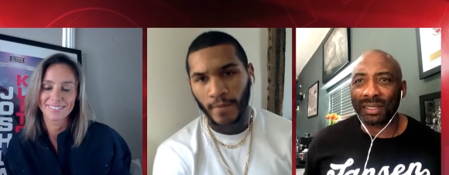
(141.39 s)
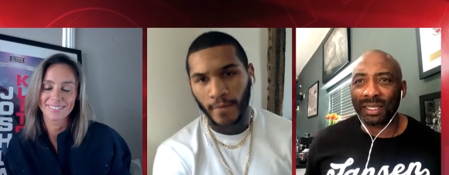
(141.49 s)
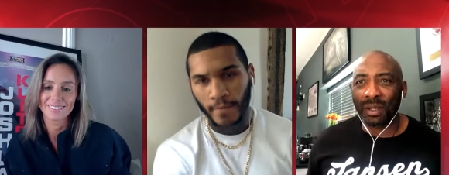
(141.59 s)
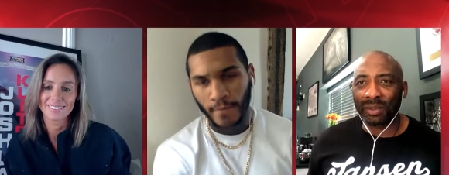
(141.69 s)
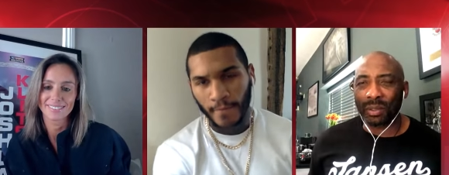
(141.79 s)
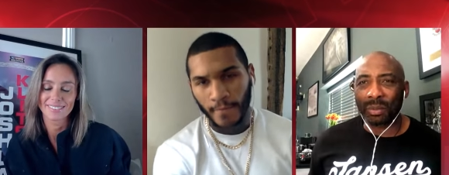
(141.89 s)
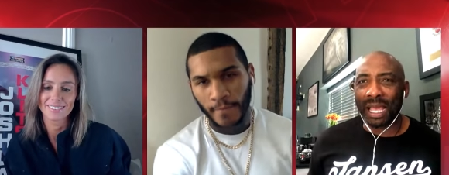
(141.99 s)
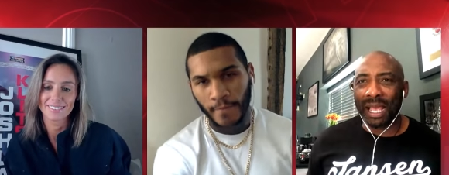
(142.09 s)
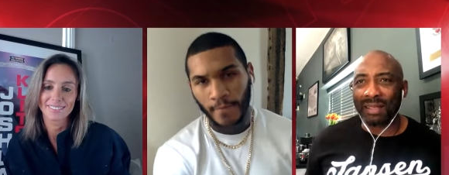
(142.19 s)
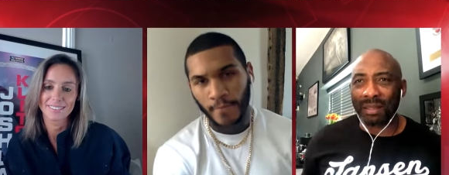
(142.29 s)
Speaker 1: You know, some
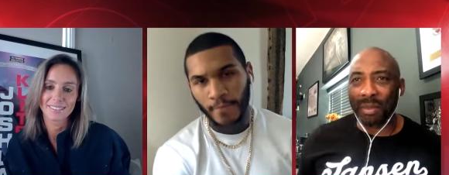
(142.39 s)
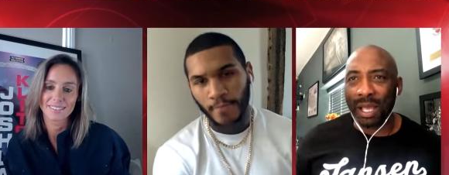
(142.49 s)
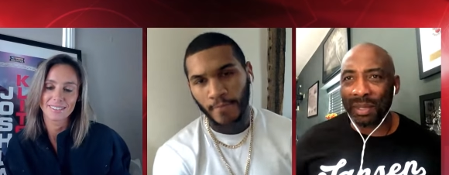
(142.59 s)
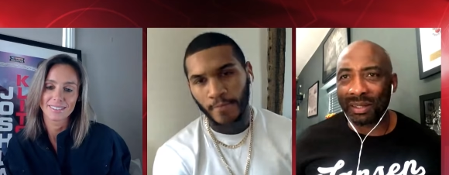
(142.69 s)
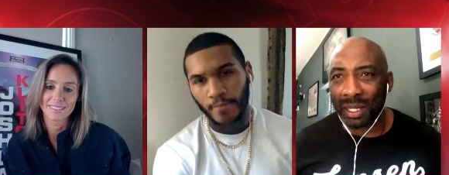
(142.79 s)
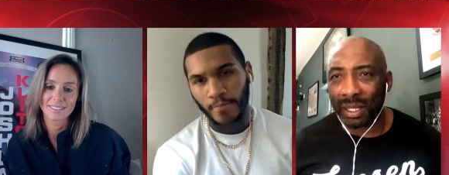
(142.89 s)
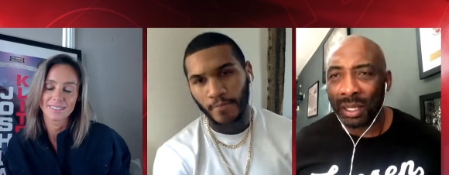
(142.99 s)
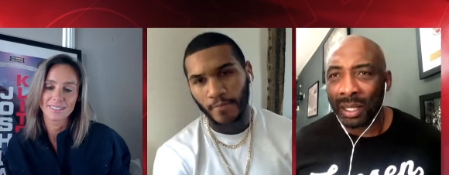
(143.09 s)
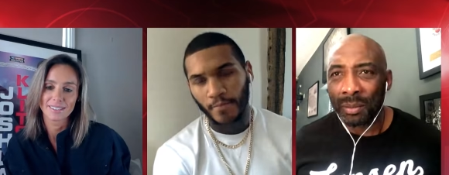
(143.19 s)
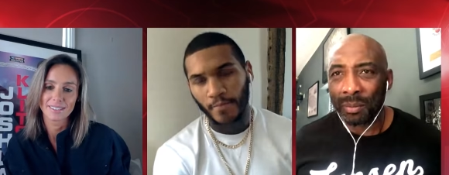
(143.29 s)
guys it might be to
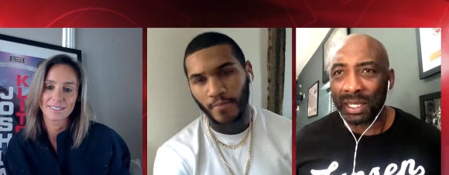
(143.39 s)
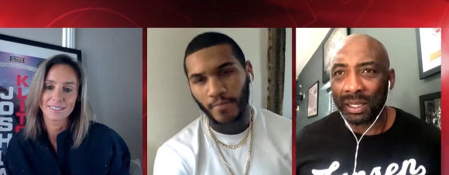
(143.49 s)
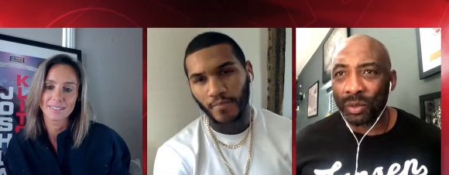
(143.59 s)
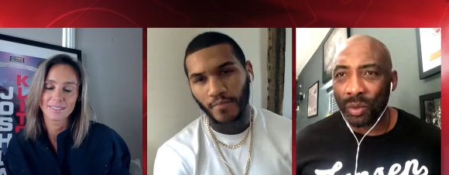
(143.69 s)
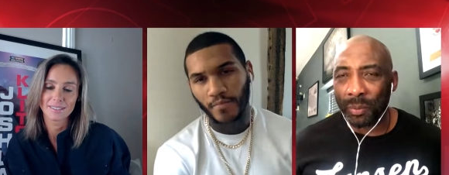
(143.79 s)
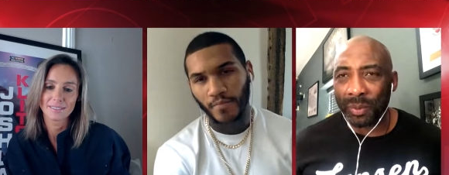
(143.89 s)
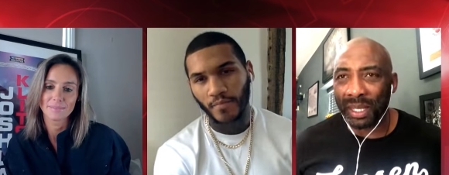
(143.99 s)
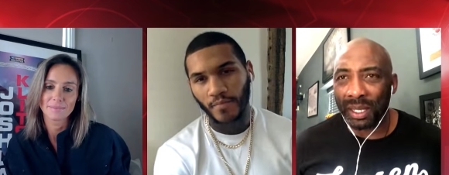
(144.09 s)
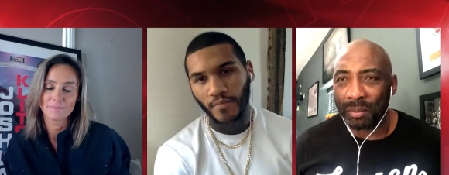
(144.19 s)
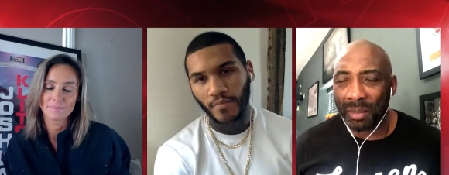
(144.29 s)
be be
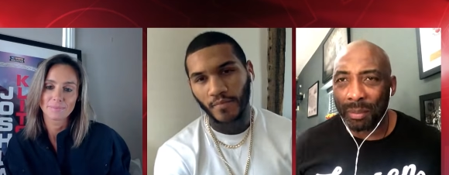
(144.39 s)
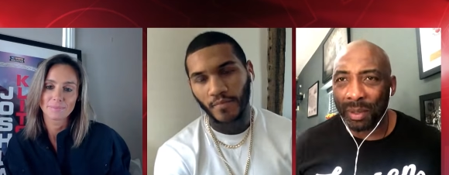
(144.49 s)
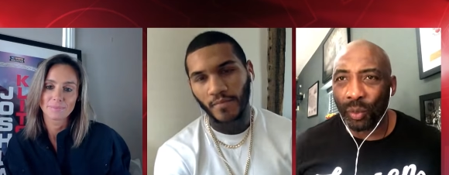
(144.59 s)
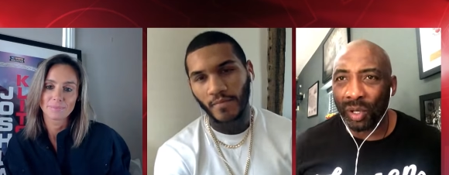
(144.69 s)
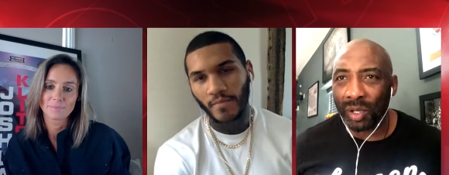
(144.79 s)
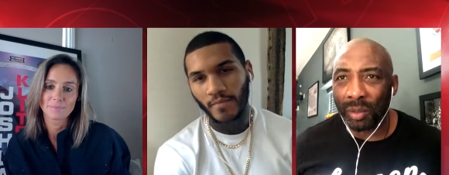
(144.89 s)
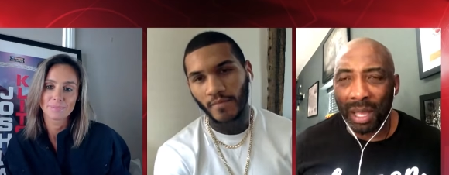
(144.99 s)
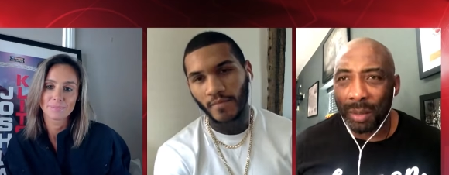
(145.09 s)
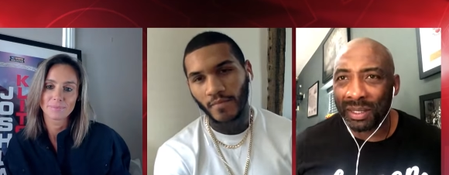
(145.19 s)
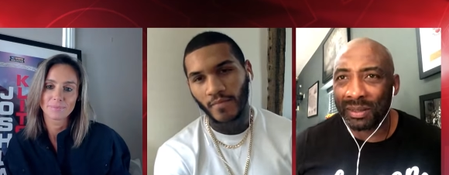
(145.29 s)
European, might be world,
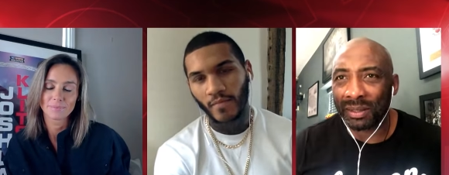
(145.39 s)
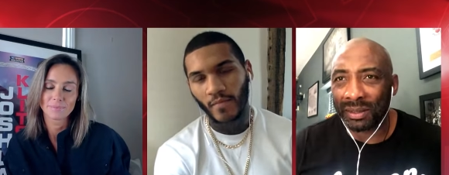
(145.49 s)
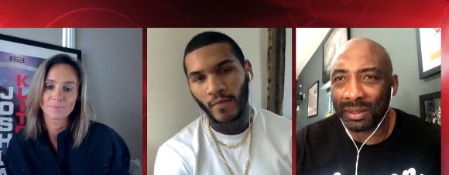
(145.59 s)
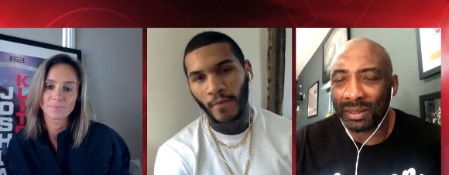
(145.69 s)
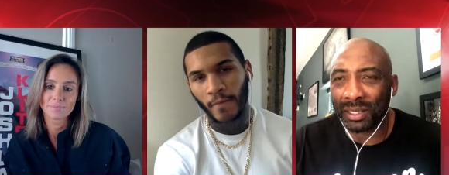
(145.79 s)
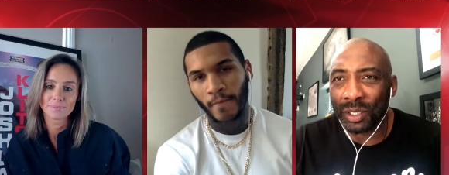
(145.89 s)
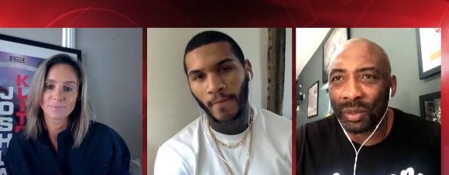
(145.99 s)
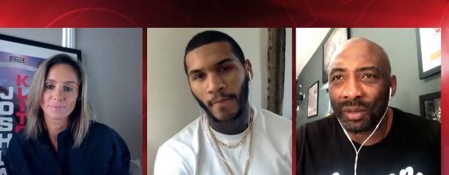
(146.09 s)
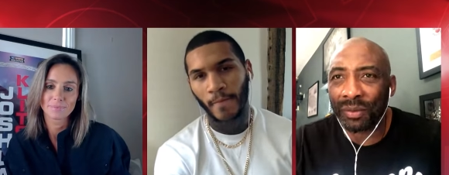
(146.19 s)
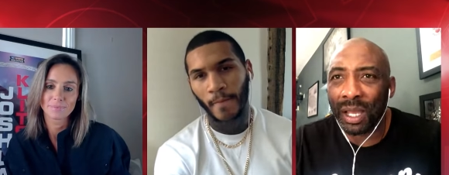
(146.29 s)
might be to, to, to
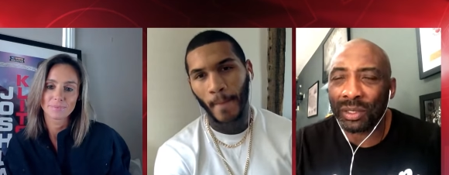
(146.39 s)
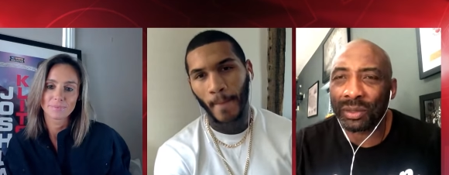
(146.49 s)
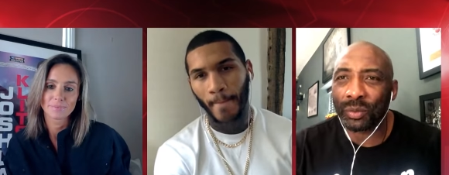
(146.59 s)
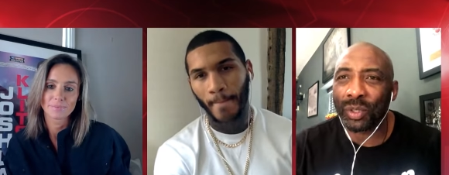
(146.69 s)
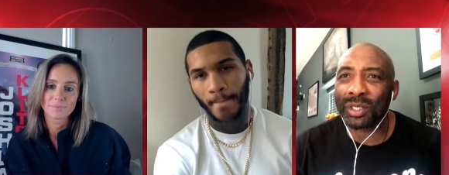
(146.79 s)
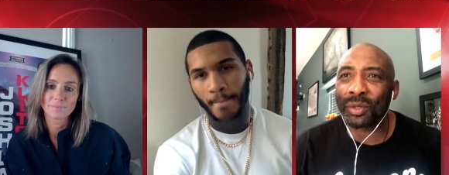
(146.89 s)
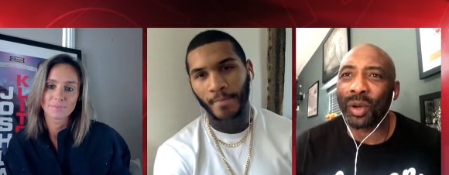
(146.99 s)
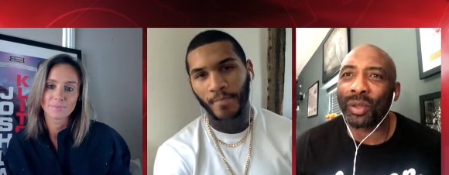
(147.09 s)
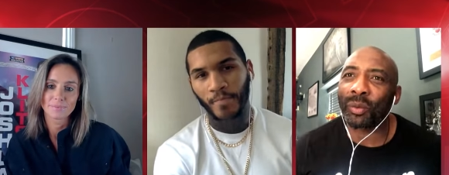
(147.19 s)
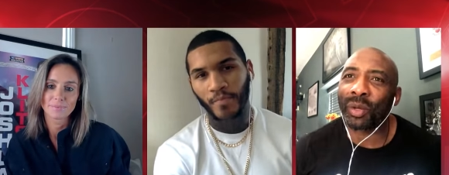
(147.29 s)
unify. What what do you
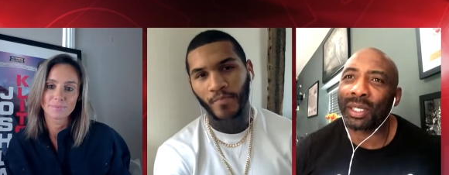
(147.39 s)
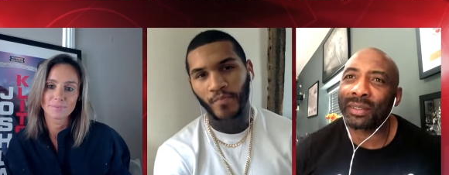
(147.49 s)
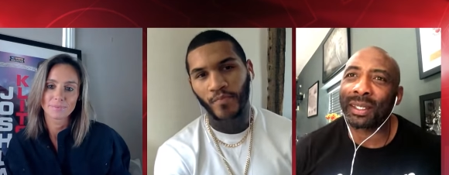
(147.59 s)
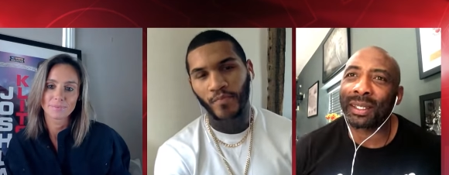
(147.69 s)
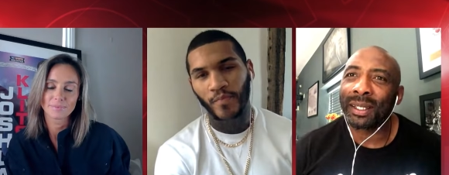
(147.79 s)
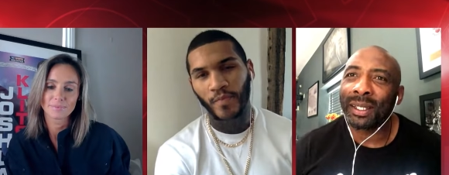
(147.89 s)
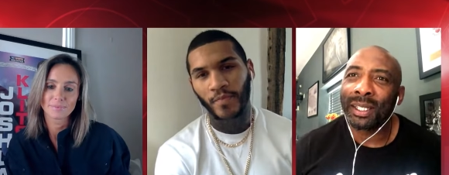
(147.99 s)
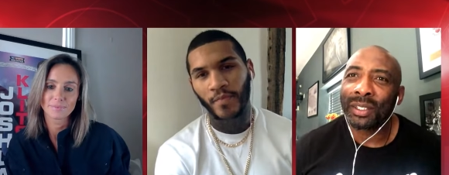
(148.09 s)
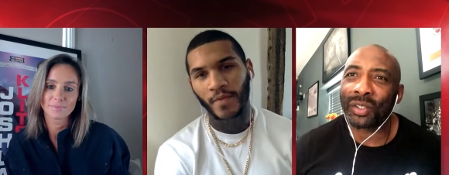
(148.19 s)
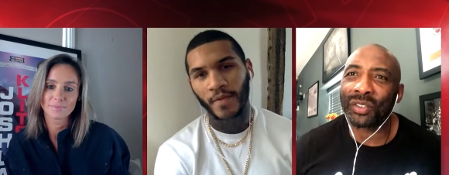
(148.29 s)
want? What is it
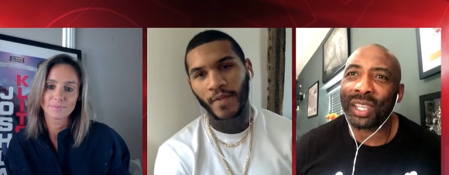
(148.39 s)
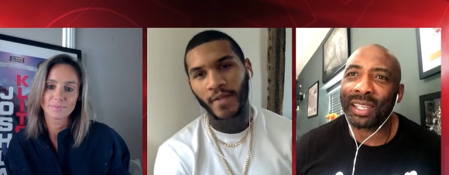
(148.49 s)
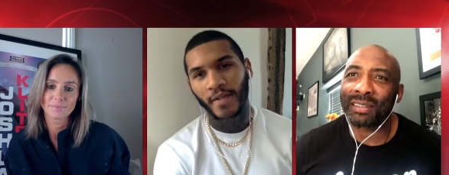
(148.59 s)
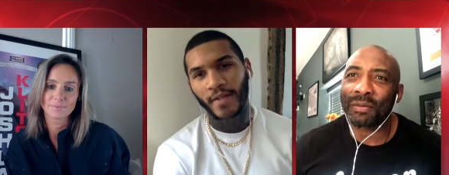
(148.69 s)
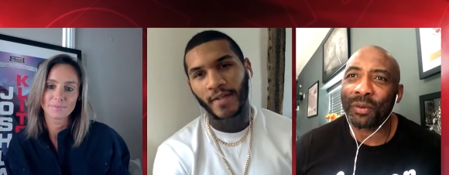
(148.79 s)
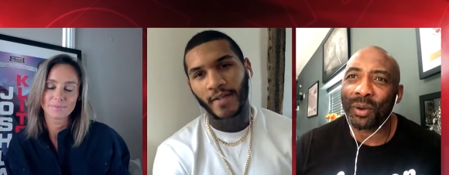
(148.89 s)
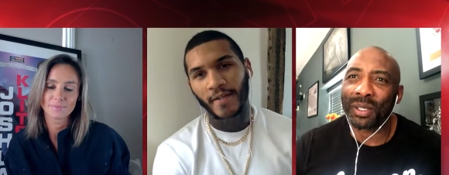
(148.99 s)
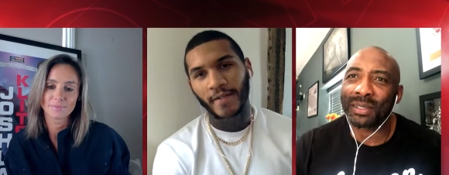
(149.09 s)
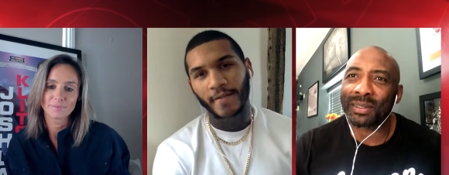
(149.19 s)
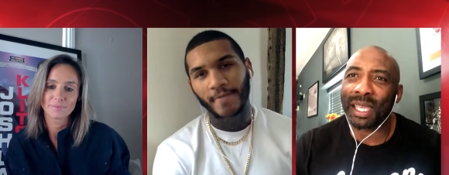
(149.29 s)
you're chasing for in
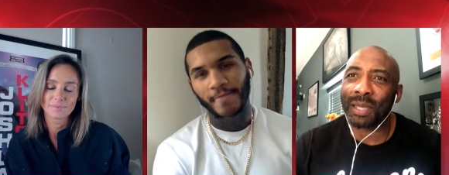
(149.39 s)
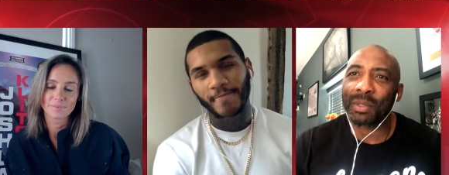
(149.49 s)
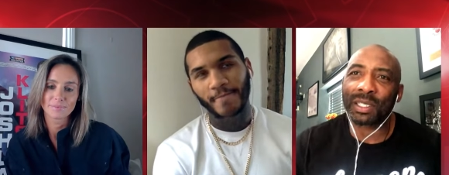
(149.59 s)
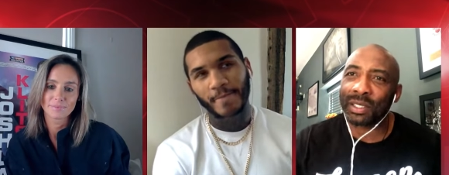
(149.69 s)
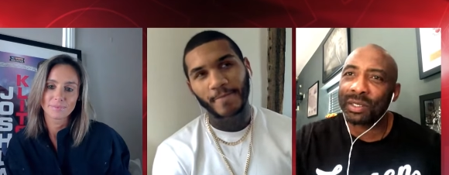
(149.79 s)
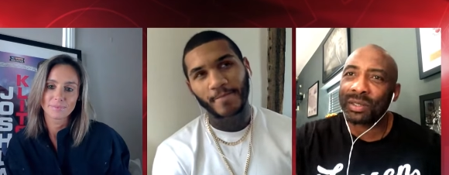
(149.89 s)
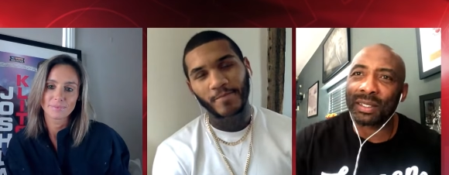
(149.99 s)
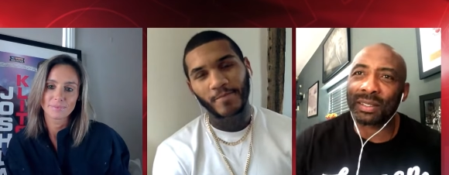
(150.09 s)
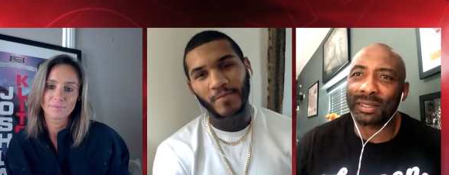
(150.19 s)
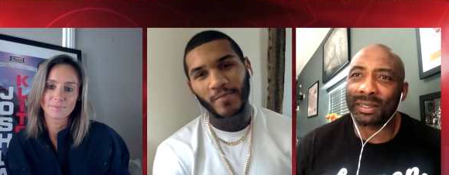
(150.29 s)
this game? Because you
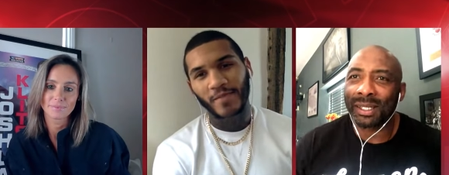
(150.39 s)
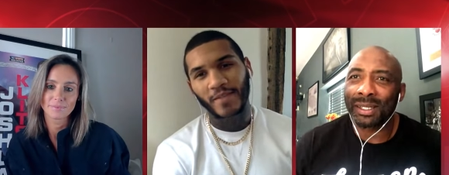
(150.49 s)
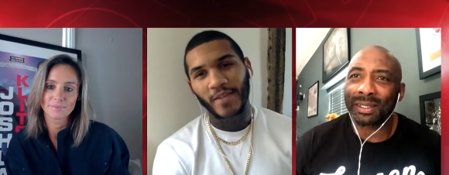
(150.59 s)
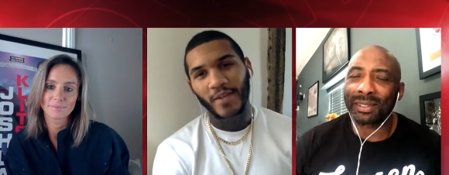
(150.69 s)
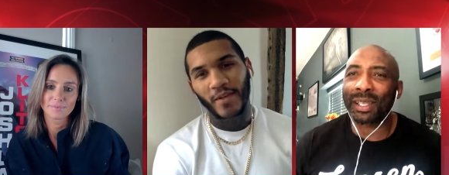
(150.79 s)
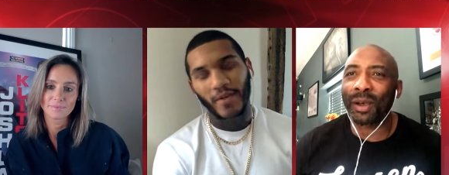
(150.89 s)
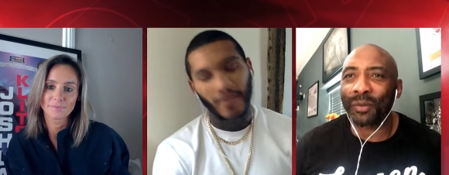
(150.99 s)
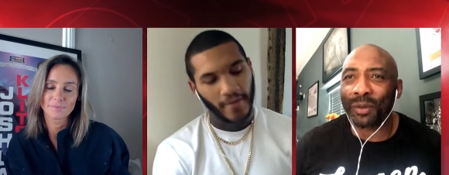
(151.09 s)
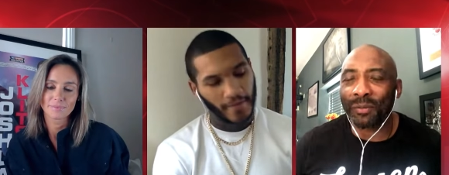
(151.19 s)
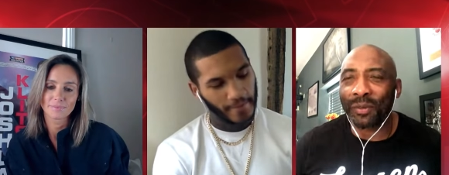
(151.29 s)
said
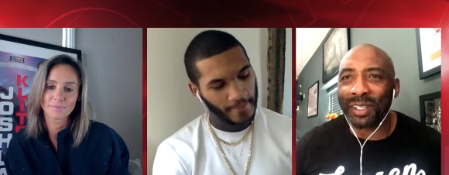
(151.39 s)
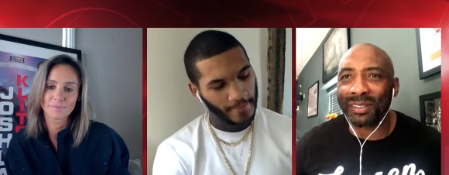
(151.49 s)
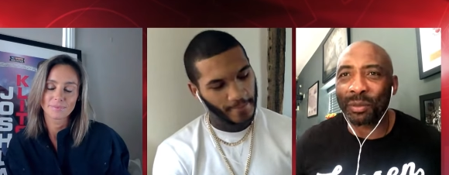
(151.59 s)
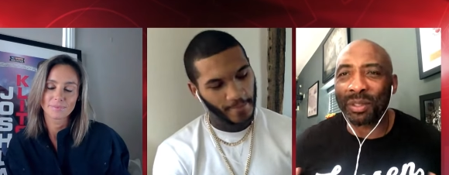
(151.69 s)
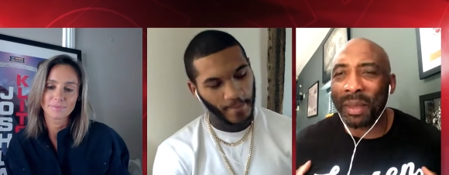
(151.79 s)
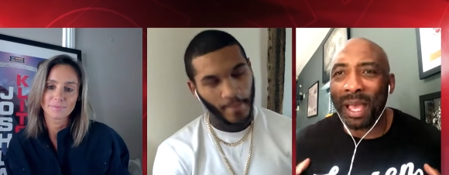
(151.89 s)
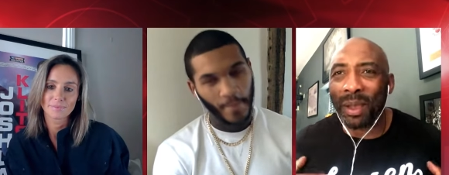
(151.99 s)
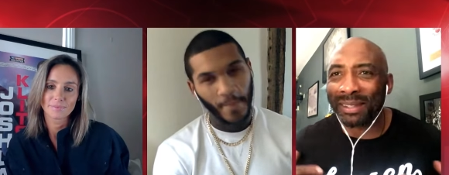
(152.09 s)
yourself at first it was about